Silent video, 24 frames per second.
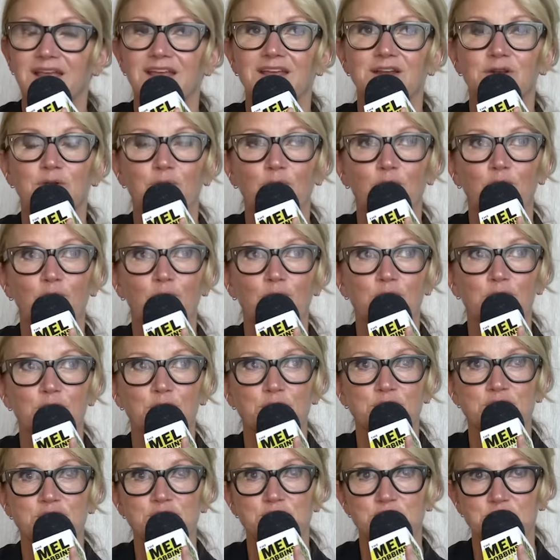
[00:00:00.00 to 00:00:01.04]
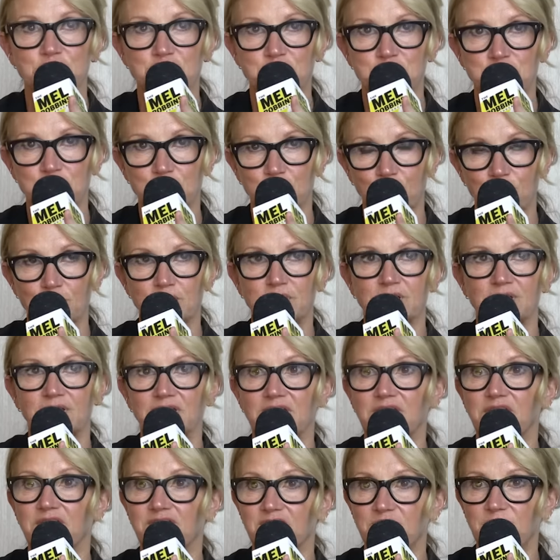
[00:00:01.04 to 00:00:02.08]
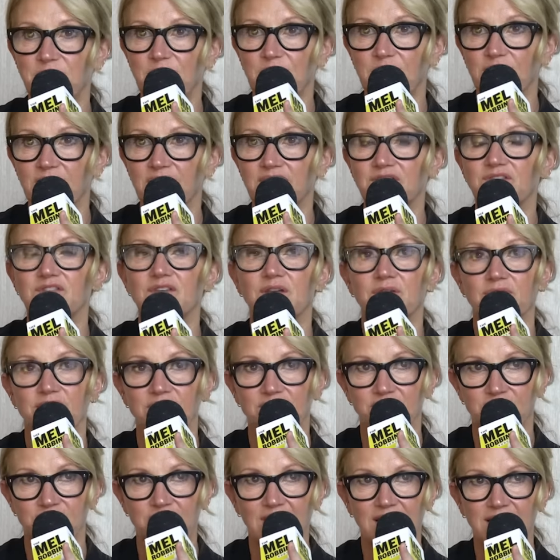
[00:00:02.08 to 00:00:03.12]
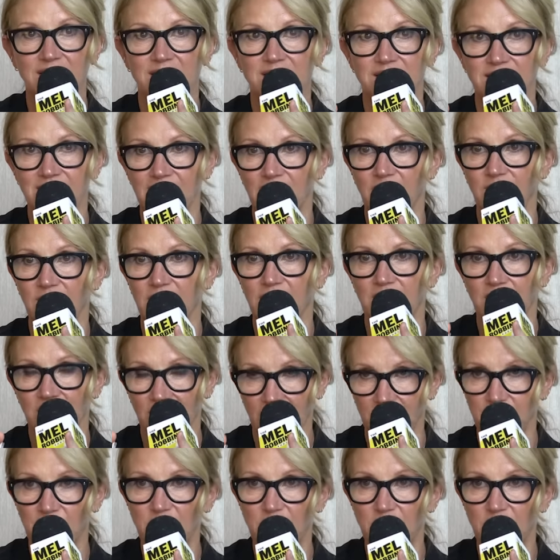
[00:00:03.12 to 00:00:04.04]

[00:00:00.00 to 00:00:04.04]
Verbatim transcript: in order to shorten the experience of the secondary